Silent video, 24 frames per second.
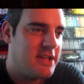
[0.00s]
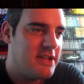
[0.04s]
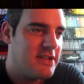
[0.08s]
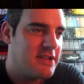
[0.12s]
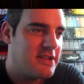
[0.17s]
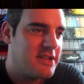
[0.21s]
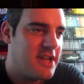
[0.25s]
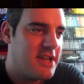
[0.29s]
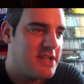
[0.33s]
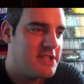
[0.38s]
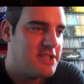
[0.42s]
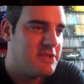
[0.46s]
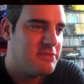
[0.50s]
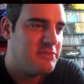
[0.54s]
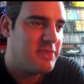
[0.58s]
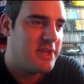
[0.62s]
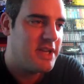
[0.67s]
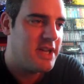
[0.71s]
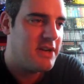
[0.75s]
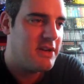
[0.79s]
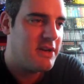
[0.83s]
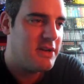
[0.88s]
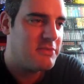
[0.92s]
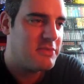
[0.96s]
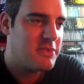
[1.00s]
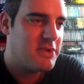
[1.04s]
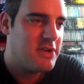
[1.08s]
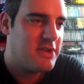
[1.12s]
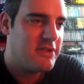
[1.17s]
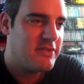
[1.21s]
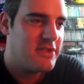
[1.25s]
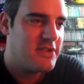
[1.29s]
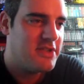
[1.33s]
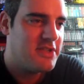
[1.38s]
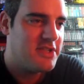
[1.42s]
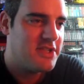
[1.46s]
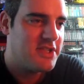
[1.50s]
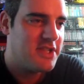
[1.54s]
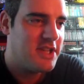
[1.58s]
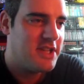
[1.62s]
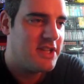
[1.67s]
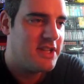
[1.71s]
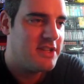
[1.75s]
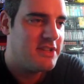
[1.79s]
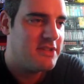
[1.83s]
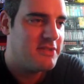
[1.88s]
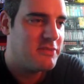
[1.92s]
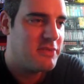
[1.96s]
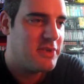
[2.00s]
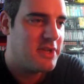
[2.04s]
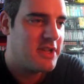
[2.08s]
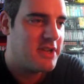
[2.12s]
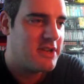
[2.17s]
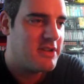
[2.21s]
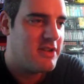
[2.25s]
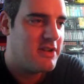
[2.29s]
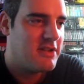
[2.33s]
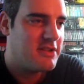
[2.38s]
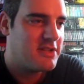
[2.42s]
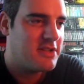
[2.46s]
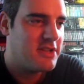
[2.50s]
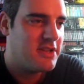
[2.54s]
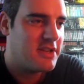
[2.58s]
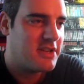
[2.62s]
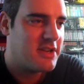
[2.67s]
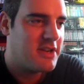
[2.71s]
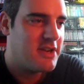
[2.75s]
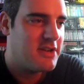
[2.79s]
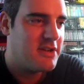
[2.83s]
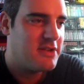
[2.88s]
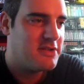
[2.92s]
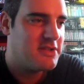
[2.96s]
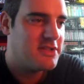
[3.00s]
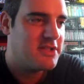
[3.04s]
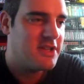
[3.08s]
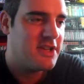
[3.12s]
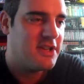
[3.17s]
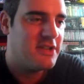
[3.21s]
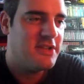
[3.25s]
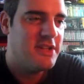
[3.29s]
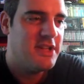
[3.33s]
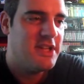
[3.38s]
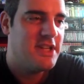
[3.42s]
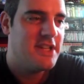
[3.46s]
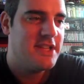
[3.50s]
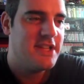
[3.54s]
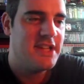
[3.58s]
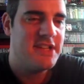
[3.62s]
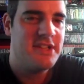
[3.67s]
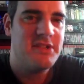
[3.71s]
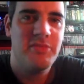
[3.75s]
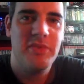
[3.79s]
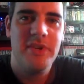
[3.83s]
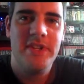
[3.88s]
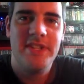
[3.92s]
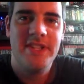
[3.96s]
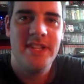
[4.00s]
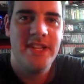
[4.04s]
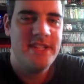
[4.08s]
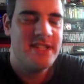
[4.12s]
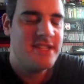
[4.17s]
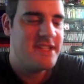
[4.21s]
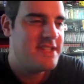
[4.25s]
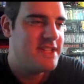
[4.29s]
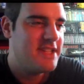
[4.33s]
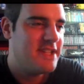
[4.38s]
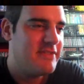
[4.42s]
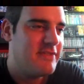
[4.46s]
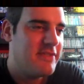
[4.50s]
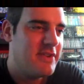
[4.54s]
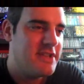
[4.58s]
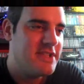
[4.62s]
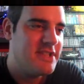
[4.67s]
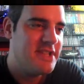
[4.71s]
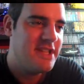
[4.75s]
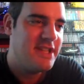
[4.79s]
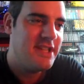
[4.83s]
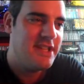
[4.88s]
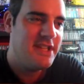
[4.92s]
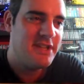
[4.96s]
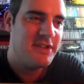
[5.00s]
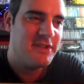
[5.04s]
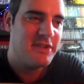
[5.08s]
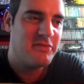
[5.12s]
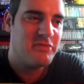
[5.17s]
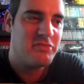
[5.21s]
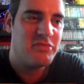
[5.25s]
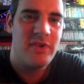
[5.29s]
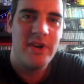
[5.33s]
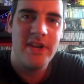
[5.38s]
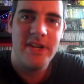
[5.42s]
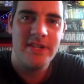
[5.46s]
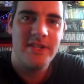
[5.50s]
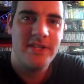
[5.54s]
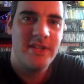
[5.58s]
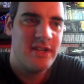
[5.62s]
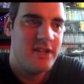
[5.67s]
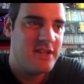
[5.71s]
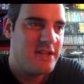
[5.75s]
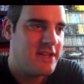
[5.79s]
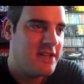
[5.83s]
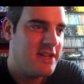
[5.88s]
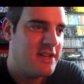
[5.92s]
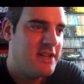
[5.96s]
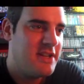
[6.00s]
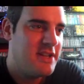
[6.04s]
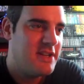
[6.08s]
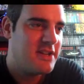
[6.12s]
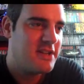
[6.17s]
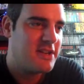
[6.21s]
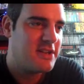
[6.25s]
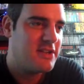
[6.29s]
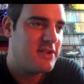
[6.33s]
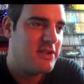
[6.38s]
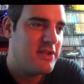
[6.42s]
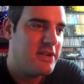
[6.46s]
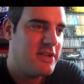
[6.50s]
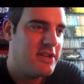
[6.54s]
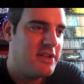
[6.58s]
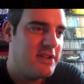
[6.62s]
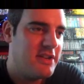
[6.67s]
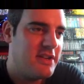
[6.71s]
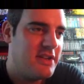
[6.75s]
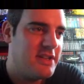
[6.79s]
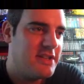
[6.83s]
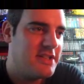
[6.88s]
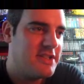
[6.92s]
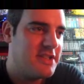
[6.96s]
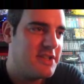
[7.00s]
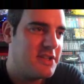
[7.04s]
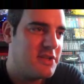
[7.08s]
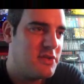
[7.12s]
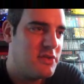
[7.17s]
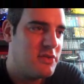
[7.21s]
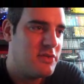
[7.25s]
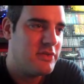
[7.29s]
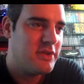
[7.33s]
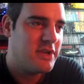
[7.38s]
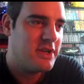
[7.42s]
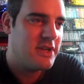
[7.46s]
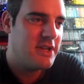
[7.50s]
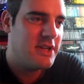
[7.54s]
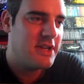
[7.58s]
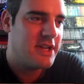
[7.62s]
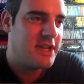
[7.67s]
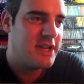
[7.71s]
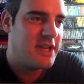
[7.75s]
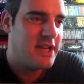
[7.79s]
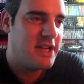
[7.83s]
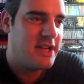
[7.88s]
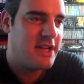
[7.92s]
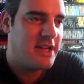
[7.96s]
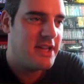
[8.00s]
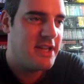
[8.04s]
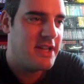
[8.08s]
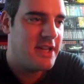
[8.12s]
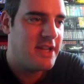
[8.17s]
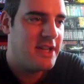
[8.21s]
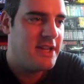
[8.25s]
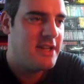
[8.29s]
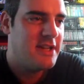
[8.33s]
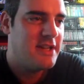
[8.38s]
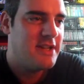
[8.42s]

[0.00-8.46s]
it's catching me out. I'm kind of concerned where the car's going to go, so that's a bit tentative. Ideally I'd have braked earlier, got in earlier to the corner, and again here,